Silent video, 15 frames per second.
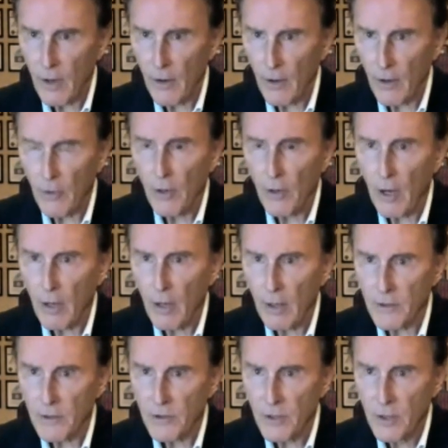Go to
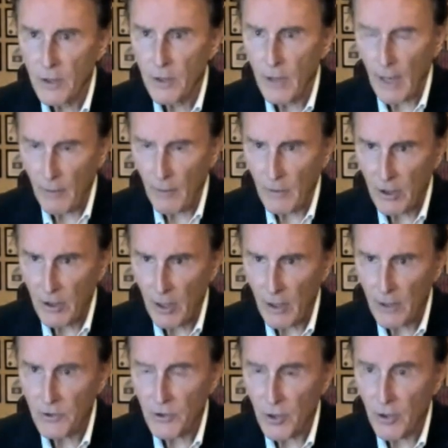college. I went to
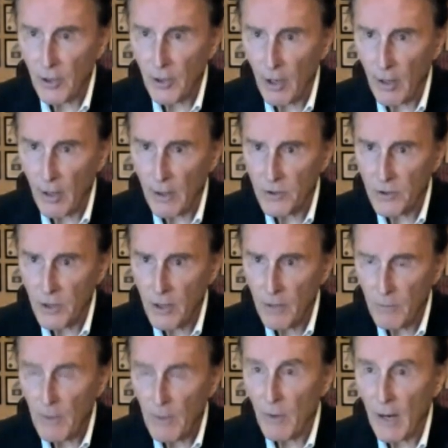college, you go to college.
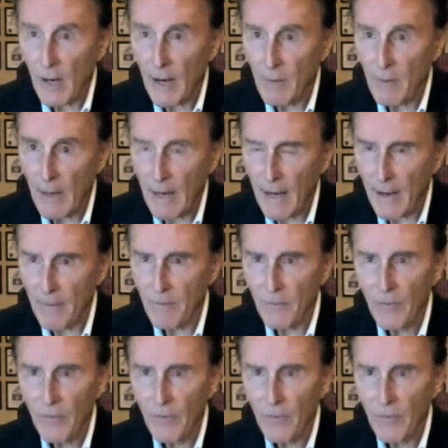Be what I became.